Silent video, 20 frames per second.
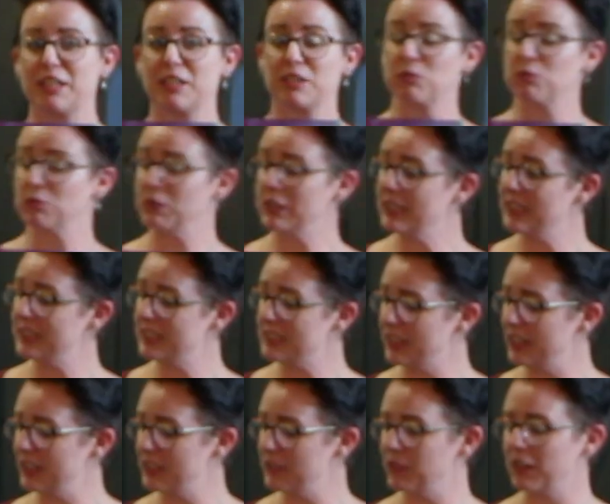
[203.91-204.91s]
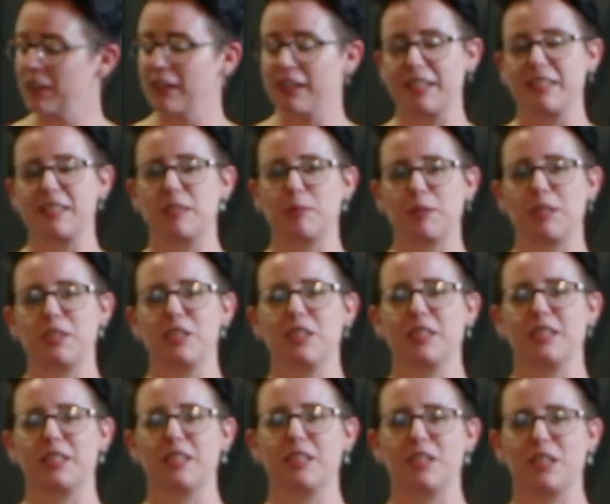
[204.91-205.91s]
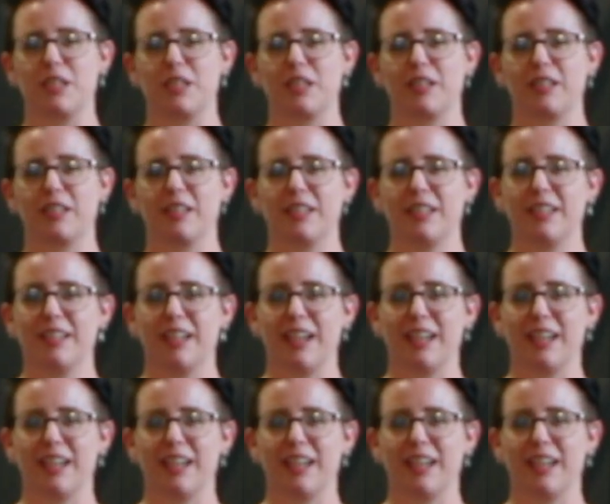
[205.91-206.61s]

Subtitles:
So we're really excited for our exhibition this year,